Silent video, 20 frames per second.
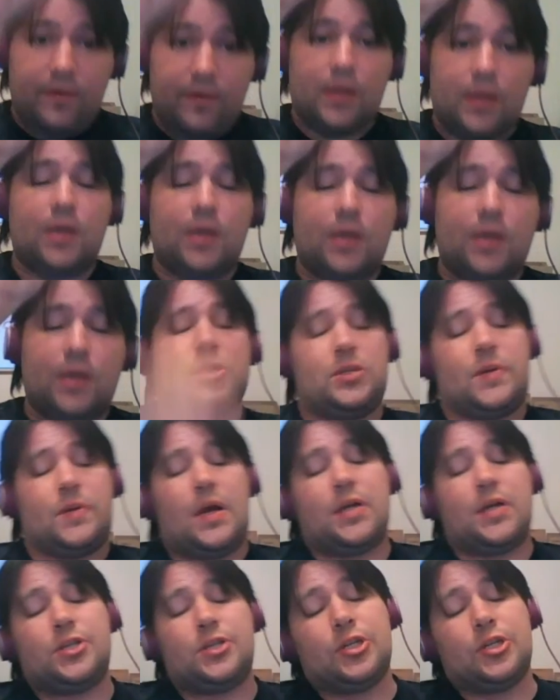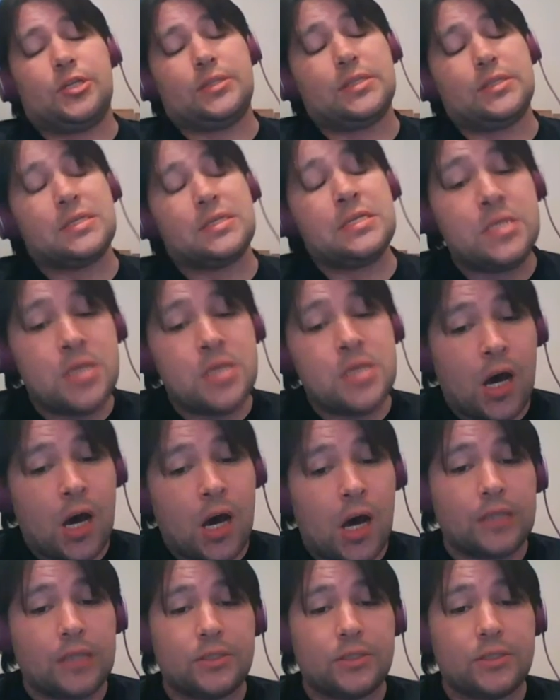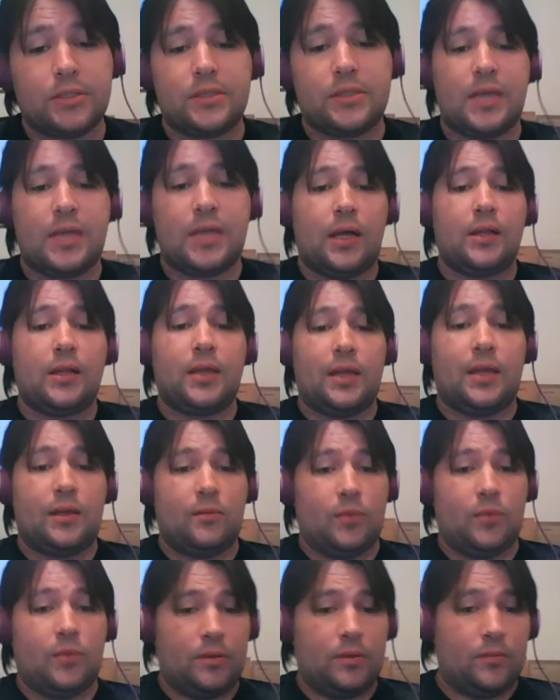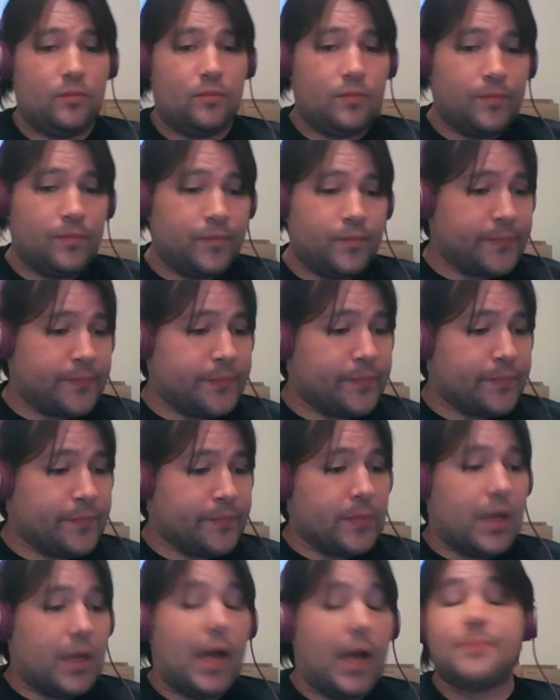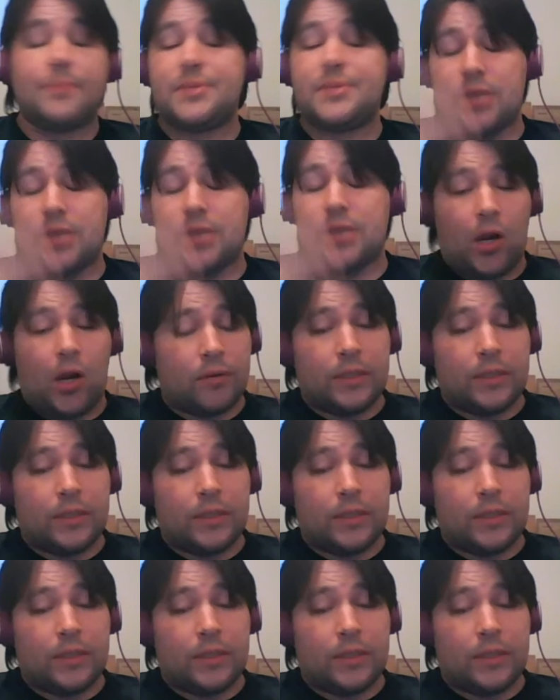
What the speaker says: instructions not to tell anyone. I'm sorry.